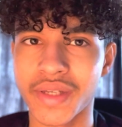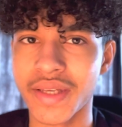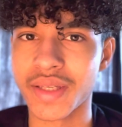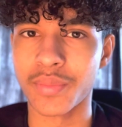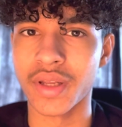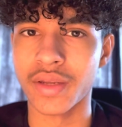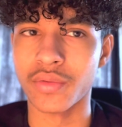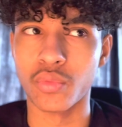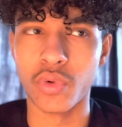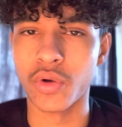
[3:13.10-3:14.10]

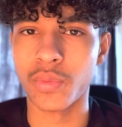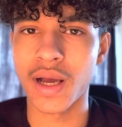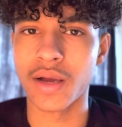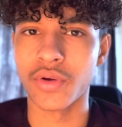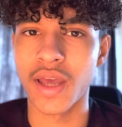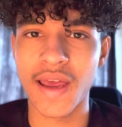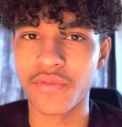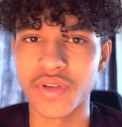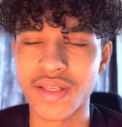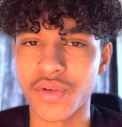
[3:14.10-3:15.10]
discipline, willpower
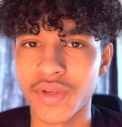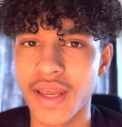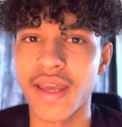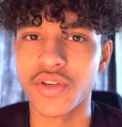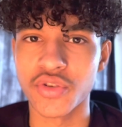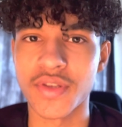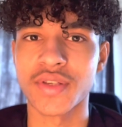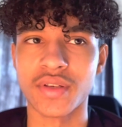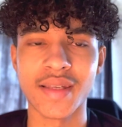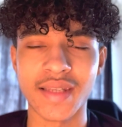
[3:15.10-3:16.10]
every single day
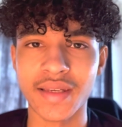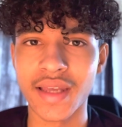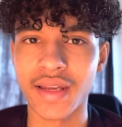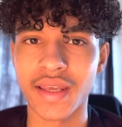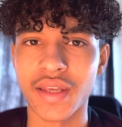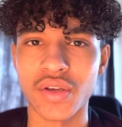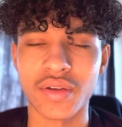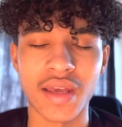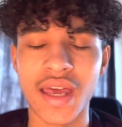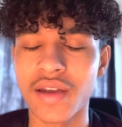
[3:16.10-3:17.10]
just to stay
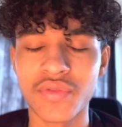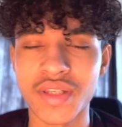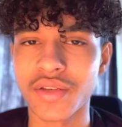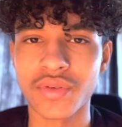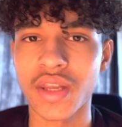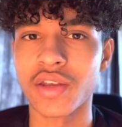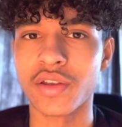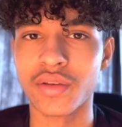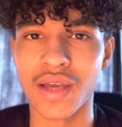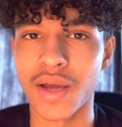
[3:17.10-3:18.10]
dedicated. Every single
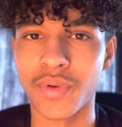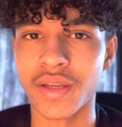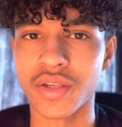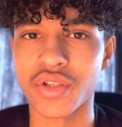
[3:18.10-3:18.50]
day I went in the